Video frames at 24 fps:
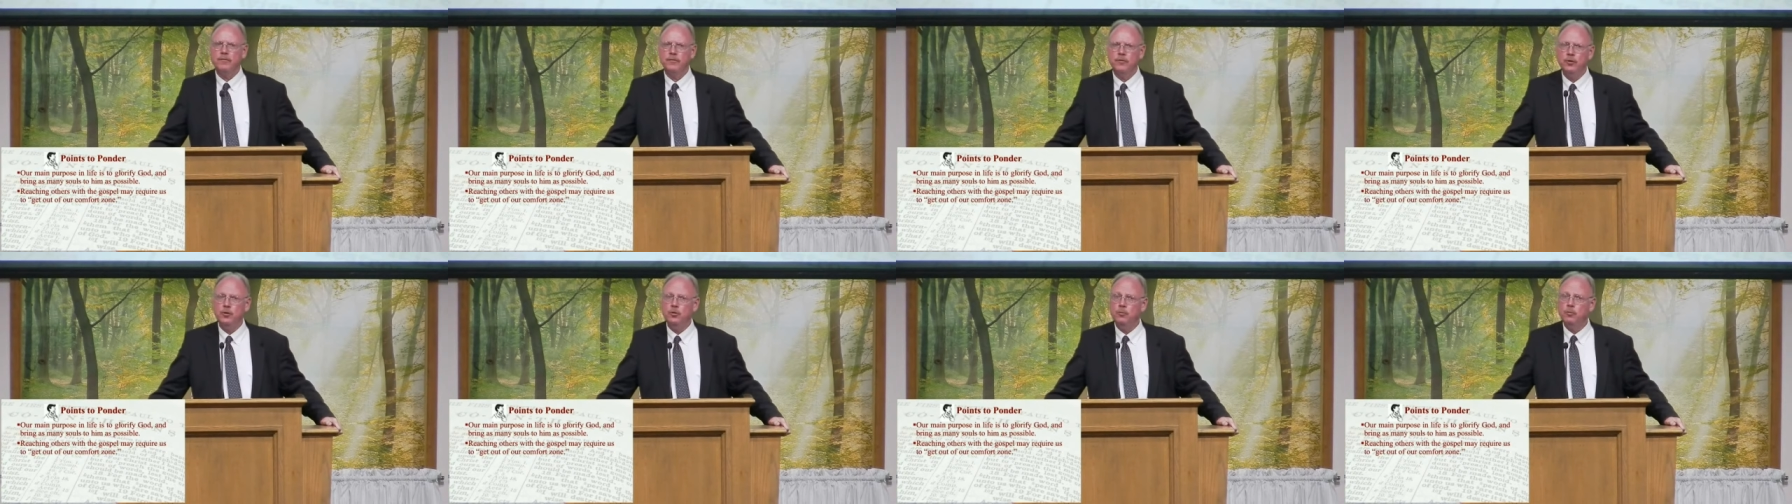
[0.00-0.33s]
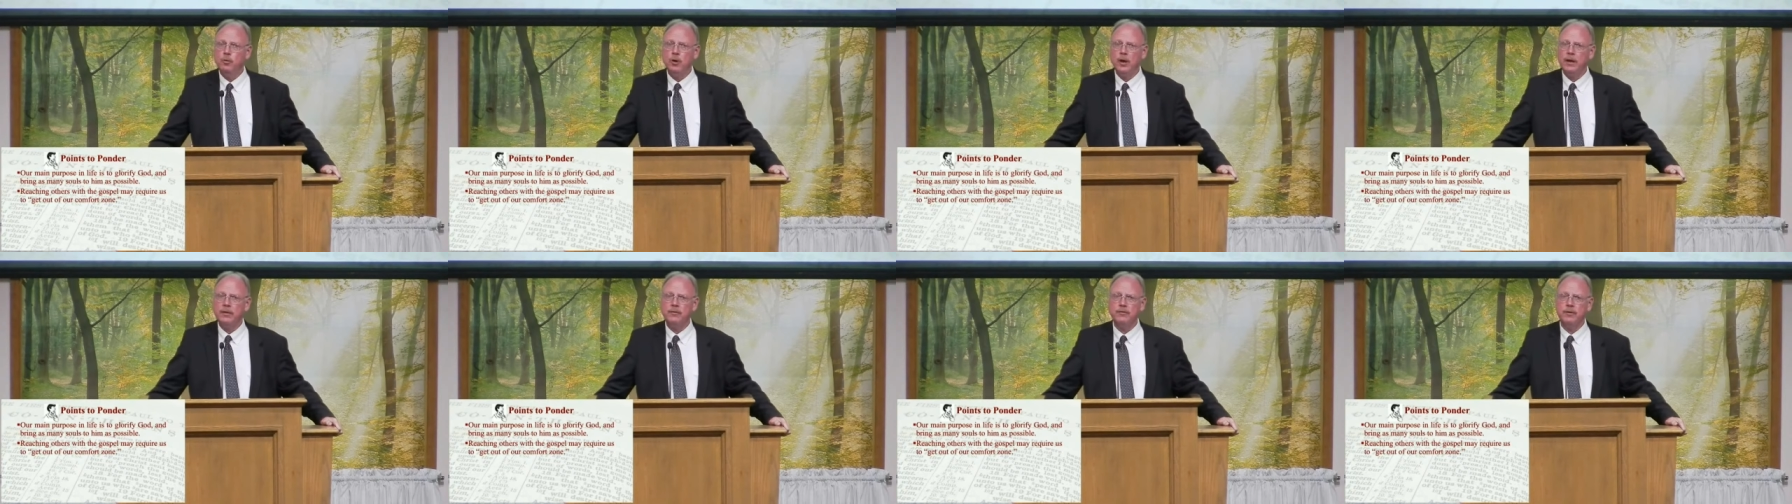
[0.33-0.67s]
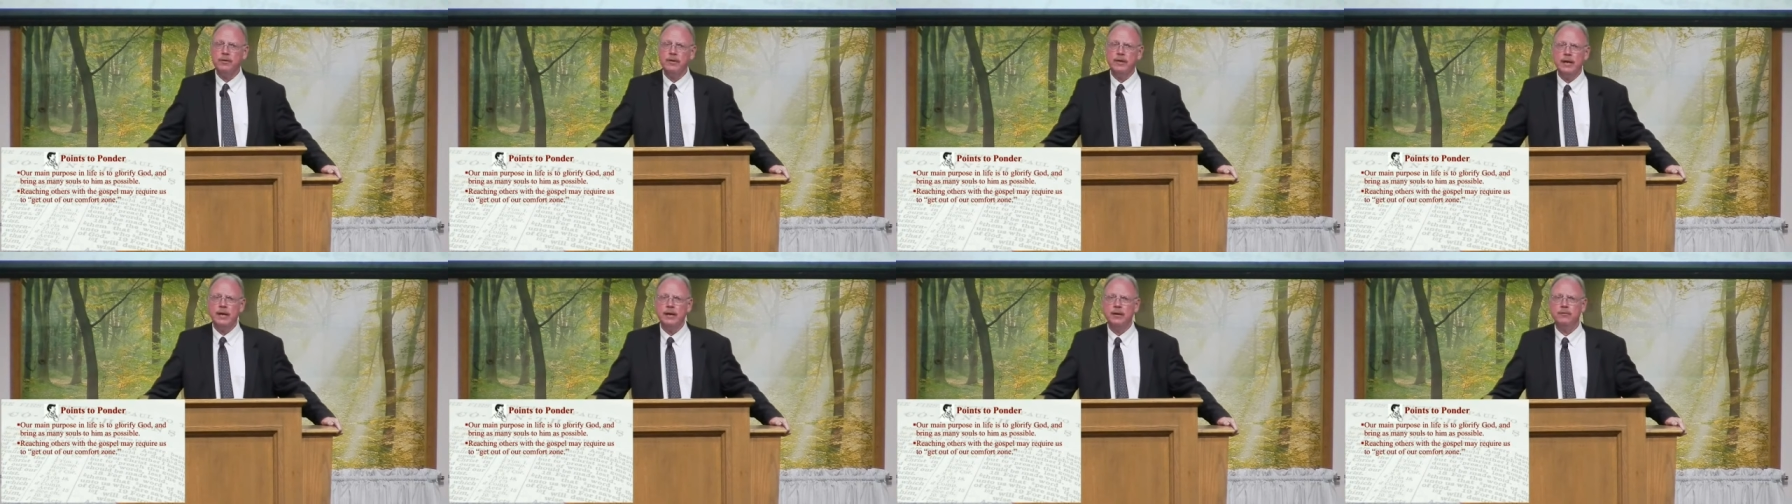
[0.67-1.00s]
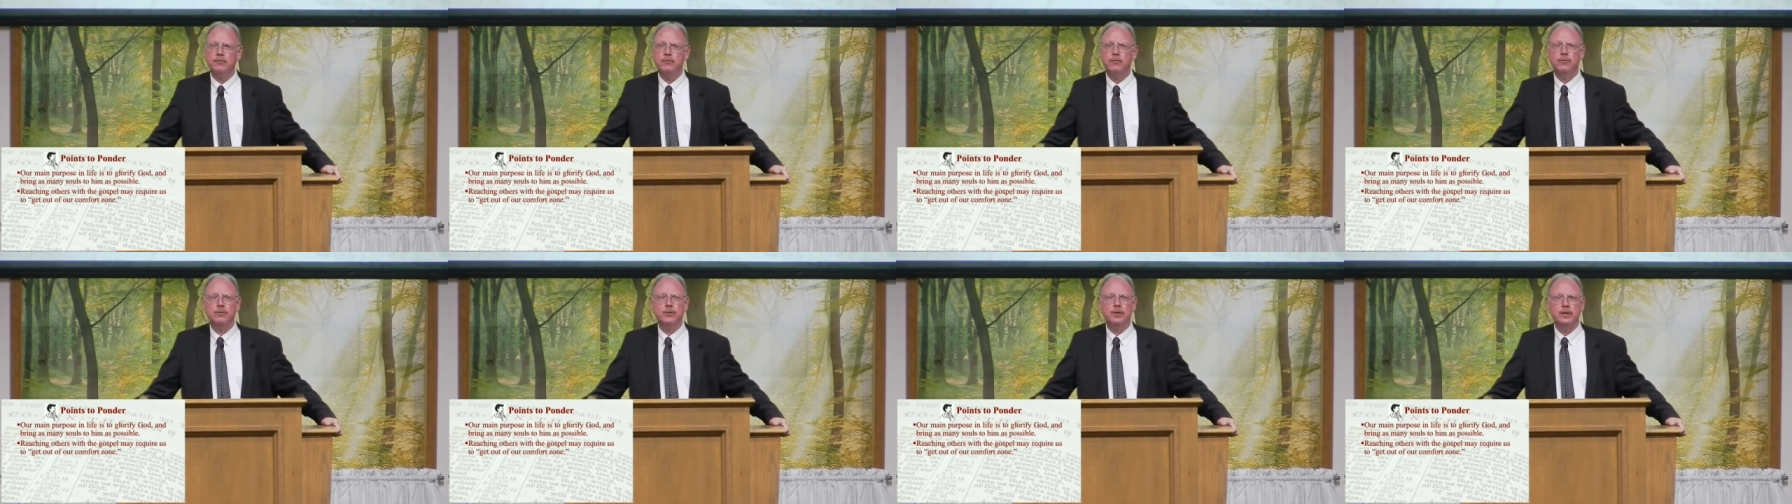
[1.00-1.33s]
few brethren down
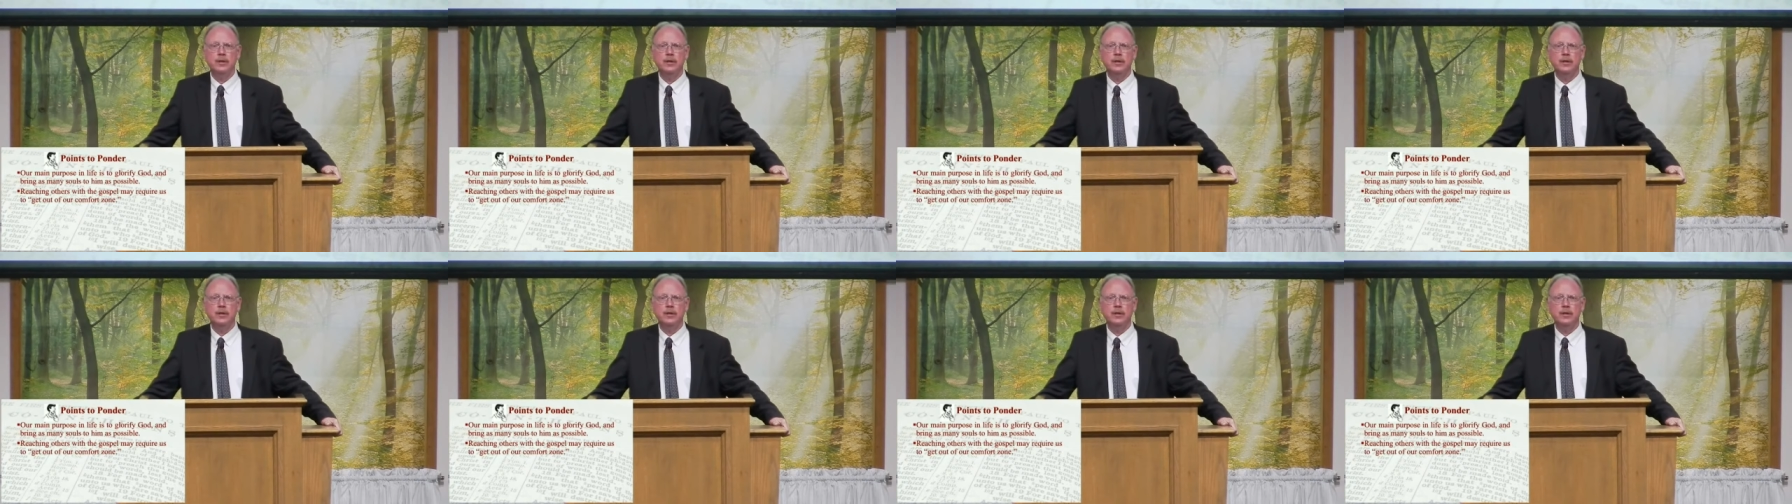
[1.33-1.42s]
through the